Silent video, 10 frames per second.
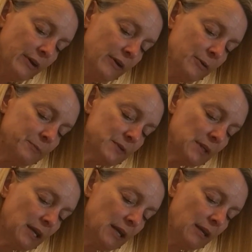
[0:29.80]
cups of
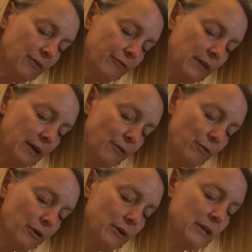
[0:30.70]
cake
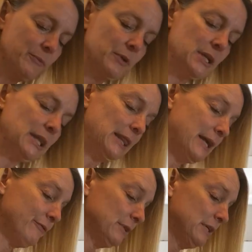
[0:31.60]
flour, and I'm going to
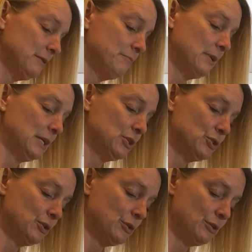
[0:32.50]
level it and make
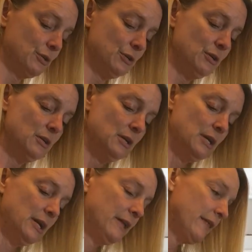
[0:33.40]
sure
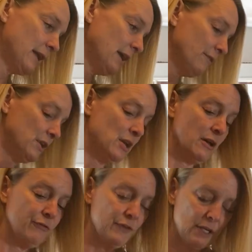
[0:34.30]
that I have
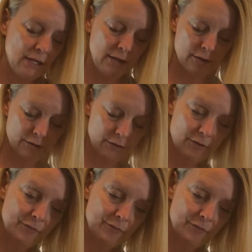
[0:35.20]
enough in here.